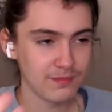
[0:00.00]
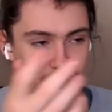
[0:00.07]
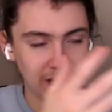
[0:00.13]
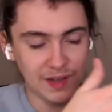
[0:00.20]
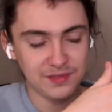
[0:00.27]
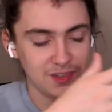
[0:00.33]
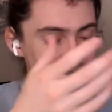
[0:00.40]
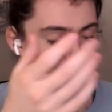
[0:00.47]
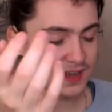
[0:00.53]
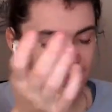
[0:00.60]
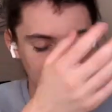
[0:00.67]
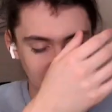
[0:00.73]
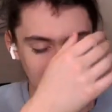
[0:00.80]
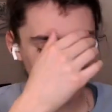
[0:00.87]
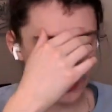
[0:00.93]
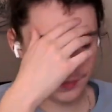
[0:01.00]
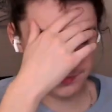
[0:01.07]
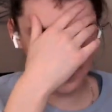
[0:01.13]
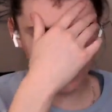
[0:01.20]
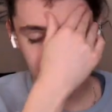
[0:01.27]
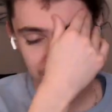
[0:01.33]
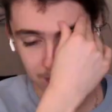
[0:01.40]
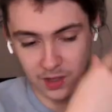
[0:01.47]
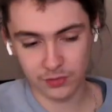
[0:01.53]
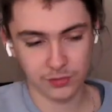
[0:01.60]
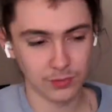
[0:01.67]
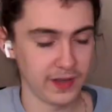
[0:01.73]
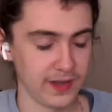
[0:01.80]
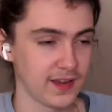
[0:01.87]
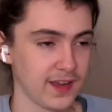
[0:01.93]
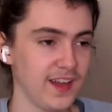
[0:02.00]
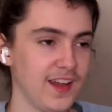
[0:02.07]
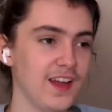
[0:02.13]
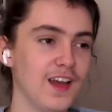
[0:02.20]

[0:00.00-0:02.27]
I've just had some problems this past week.